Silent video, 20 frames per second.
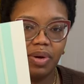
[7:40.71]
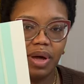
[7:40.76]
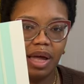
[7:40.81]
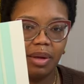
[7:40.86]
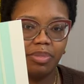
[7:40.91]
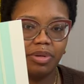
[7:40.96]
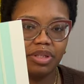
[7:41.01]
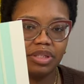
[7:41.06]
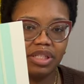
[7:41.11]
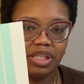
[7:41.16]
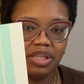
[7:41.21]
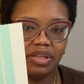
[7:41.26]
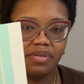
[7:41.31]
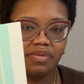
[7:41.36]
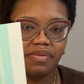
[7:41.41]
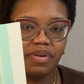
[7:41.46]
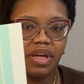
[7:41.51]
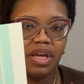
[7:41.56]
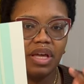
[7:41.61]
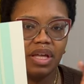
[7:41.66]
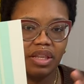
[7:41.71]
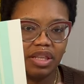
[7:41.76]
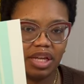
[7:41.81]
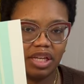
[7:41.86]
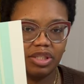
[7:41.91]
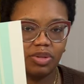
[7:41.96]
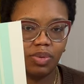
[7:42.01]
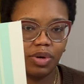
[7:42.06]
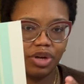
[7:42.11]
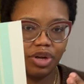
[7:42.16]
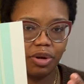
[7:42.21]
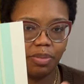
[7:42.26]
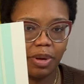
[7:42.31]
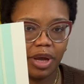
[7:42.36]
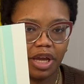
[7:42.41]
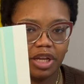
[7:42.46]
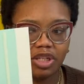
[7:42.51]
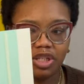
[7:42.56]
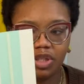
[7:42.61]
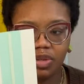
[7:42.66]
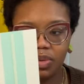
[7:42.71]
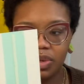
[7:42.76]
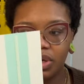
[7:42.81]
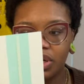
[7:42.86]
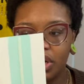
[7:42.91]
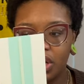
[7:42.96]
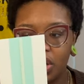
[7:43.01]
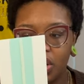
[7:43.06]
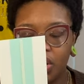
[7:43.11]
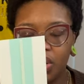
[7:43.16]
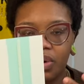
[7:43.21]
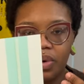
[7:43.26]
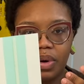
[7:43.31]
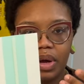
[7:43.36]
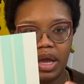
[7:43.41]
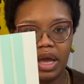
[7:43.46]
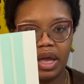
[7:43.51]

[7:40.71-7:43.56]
I believe that's where your pages would go